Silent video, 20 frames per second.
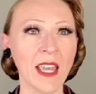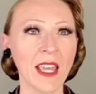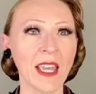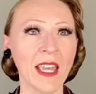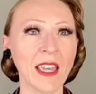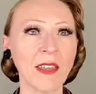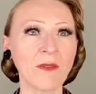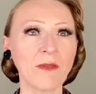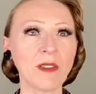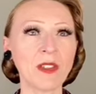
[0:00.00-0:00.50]

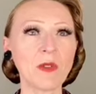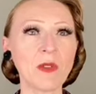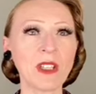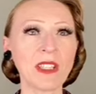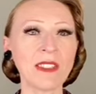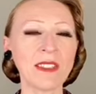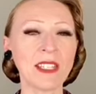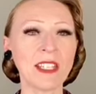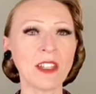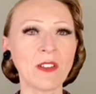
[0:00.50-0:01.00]
If you
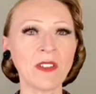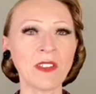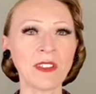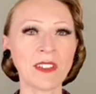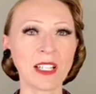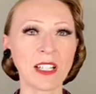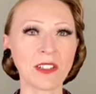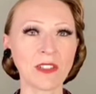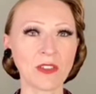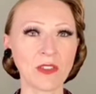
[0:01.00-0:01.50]
continue to
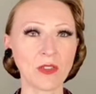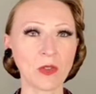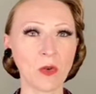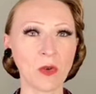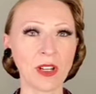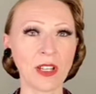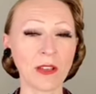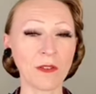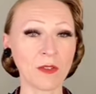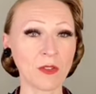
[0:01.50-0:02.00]
tell a
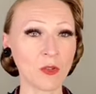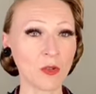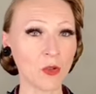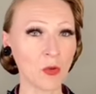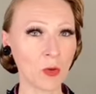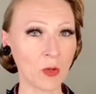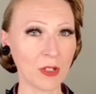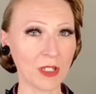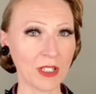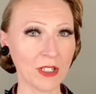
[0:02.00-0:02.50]
story of
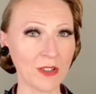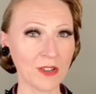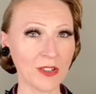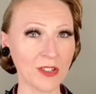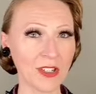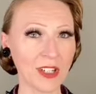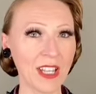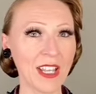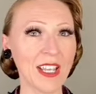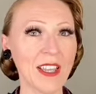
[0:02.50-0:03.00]

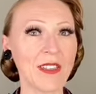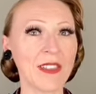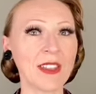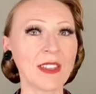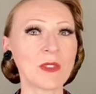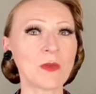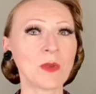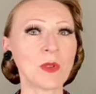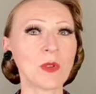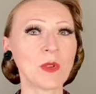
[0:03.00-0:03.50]
shortage,
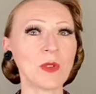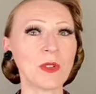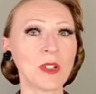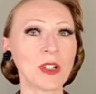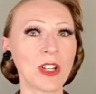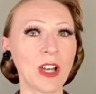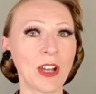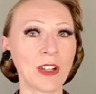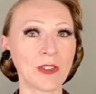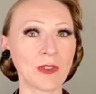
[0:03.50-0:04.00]
this will
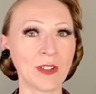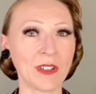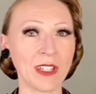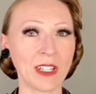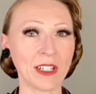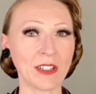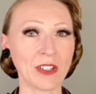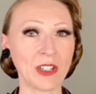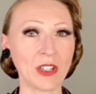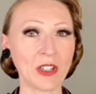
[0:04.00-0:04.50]

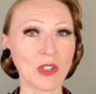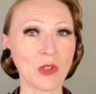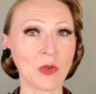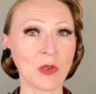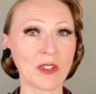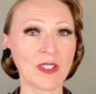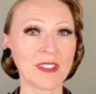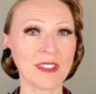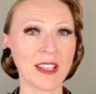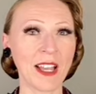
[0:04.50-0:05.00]
contradict
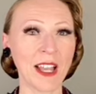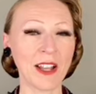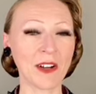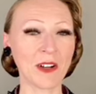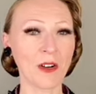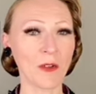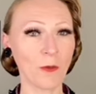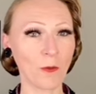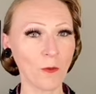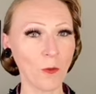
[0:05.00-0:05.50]
your
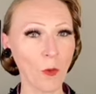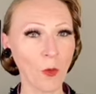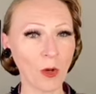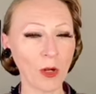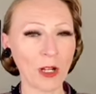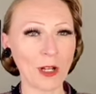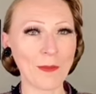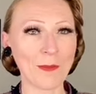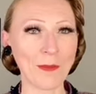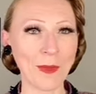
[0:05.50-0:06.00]
desire
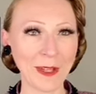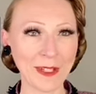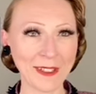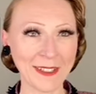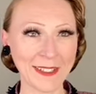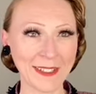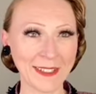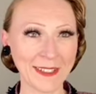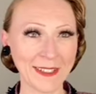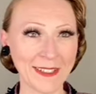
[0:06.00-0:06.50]
for
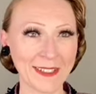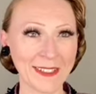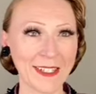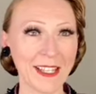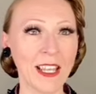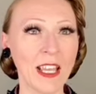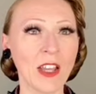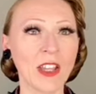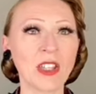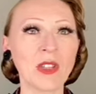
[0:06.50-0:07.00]
abundance.
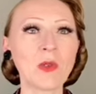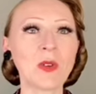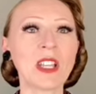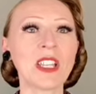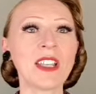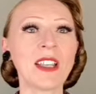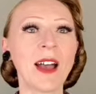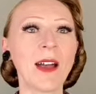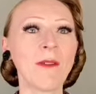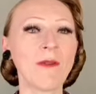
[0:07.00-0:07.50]
You
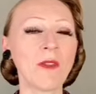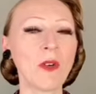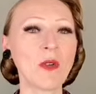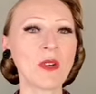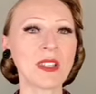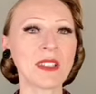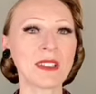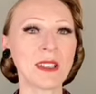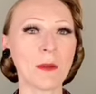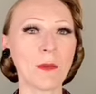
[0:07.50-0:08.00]
cannot
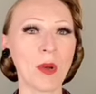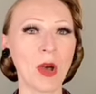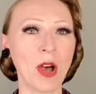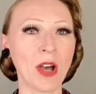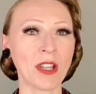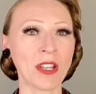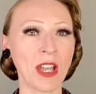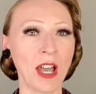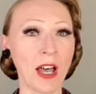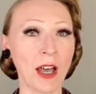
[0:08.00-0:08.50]
focus
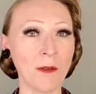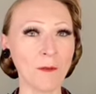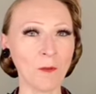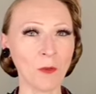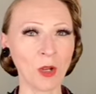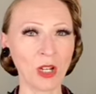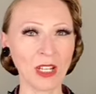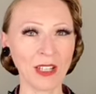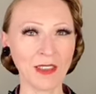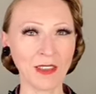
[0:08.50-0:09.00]
upon
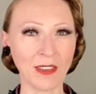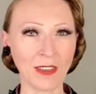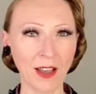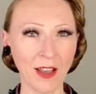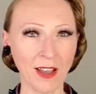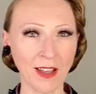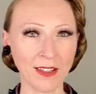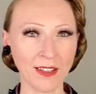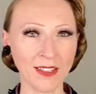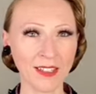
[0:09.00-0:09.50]
unwanted
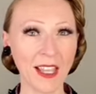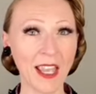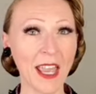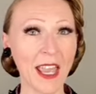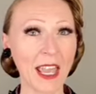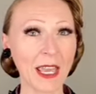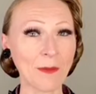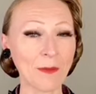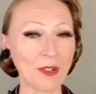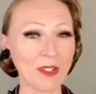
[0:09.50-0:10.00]
thoughts
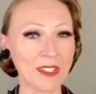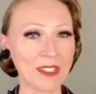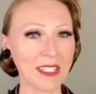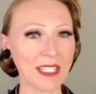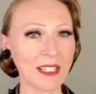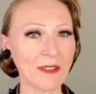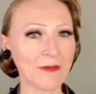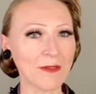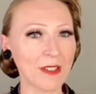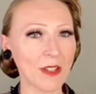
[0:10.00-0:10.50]
and
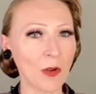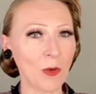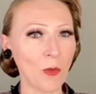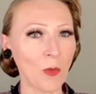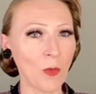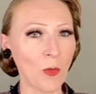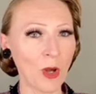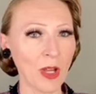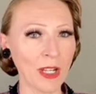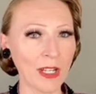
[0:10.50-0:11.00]
receive
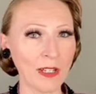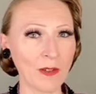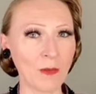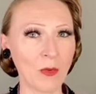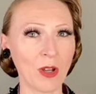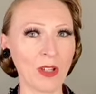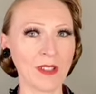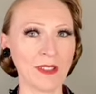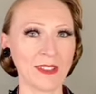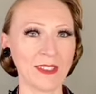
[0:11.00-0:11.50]
wanted
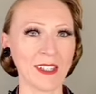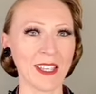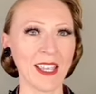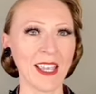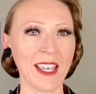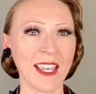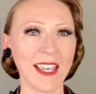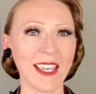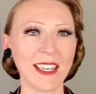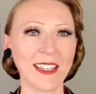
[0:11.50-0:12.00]
ones.
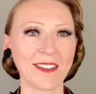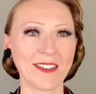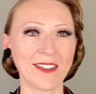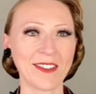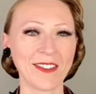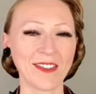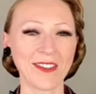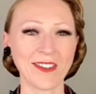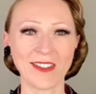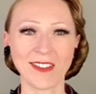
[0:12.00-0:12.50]

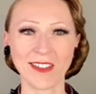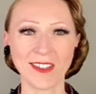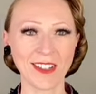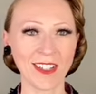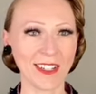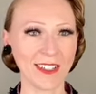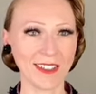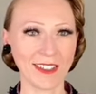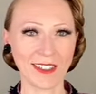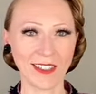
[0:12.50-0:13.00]
It's
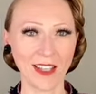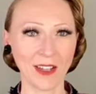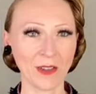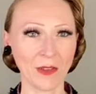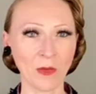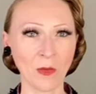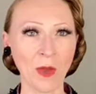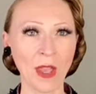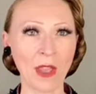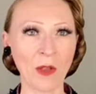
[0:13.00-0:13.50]
just not
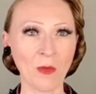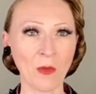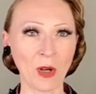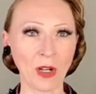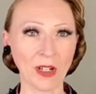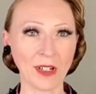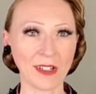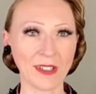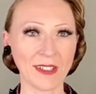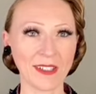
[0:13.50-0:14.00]
the way it
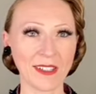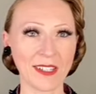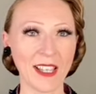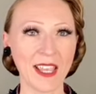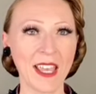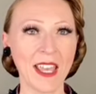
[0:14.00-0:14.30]
works.